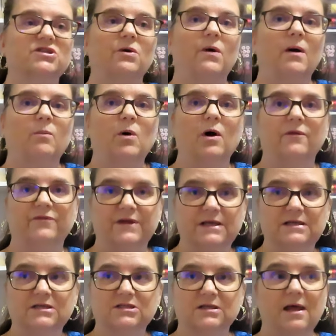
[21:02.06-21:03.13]
so I bought
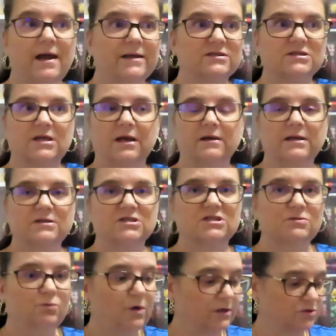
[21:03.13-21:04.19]
these lights and
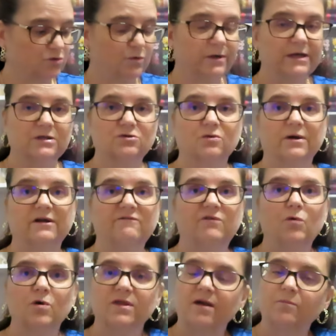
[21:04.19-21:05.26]
it's what
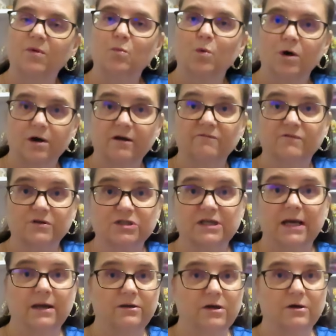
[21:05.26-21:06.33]
2024 they've been working for
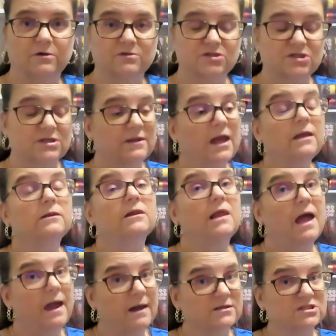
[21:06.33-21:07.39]
10 years so they
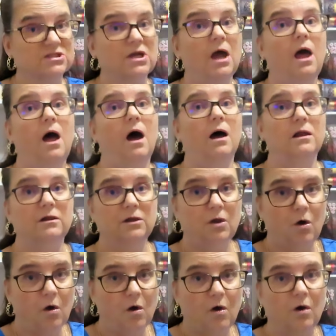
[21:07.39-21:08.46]
last a
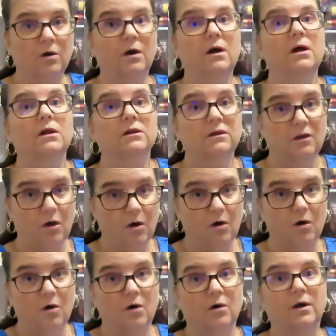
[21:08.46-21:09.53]
long
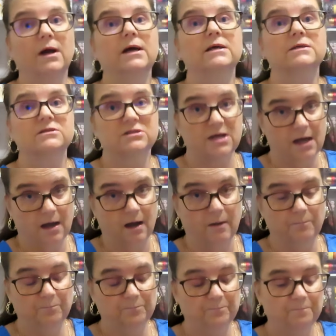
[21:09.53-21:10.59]
long
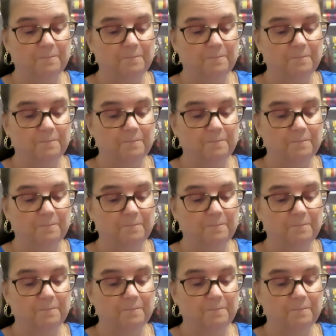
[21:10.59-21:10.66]
time